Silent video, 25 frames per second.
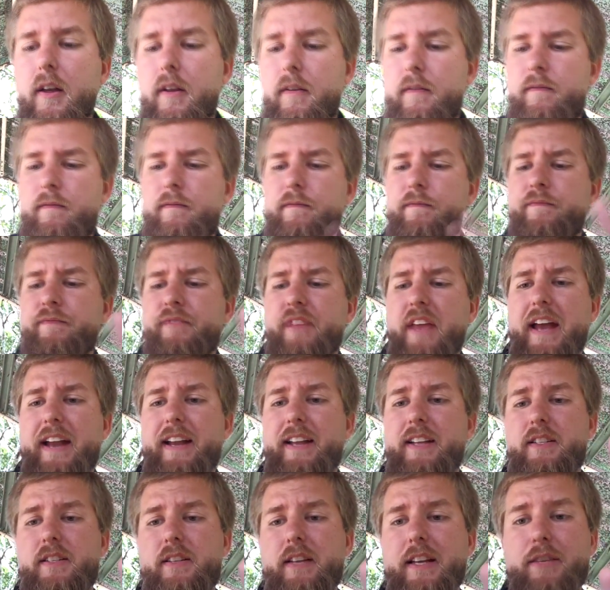and
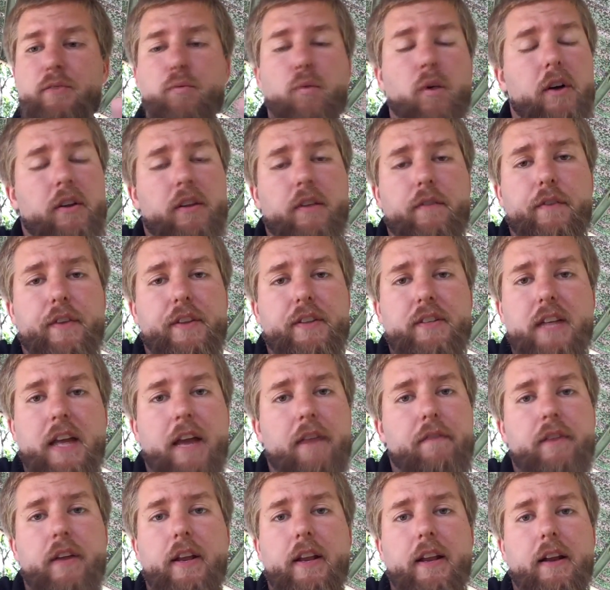it's worth it for the
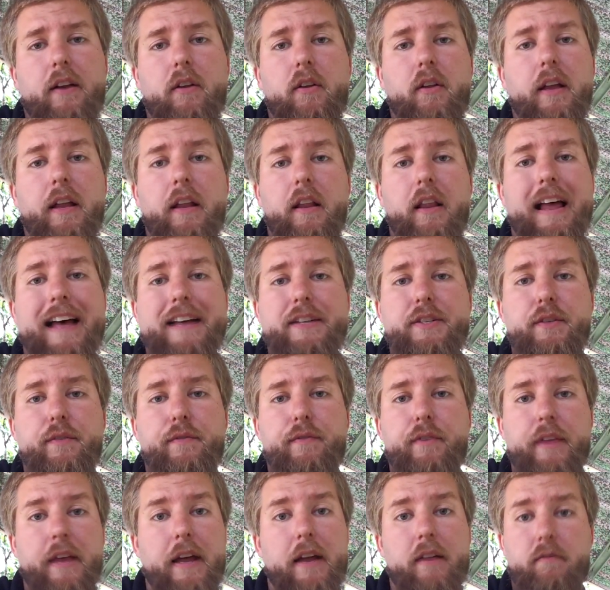safety, and it'll last you
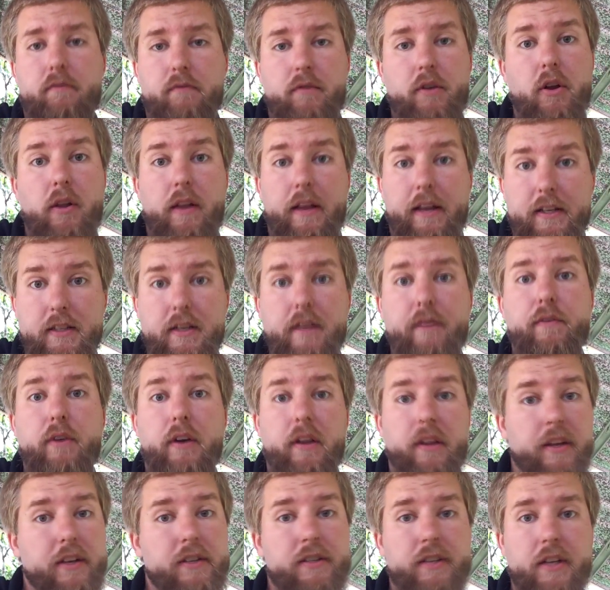for that, like I said, for
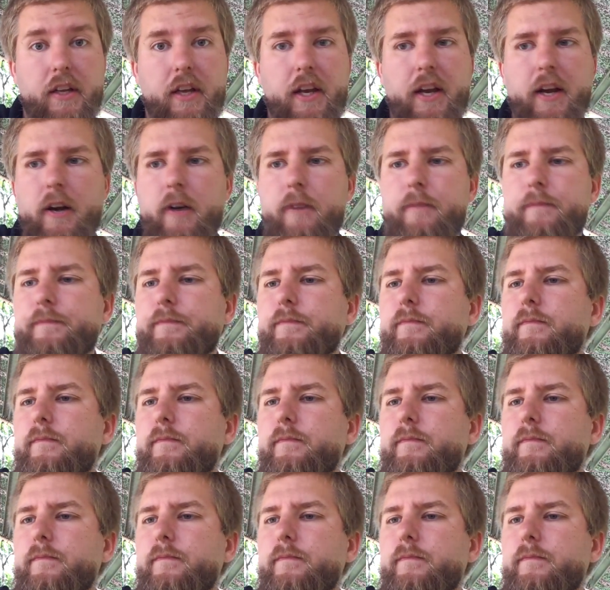at least a year.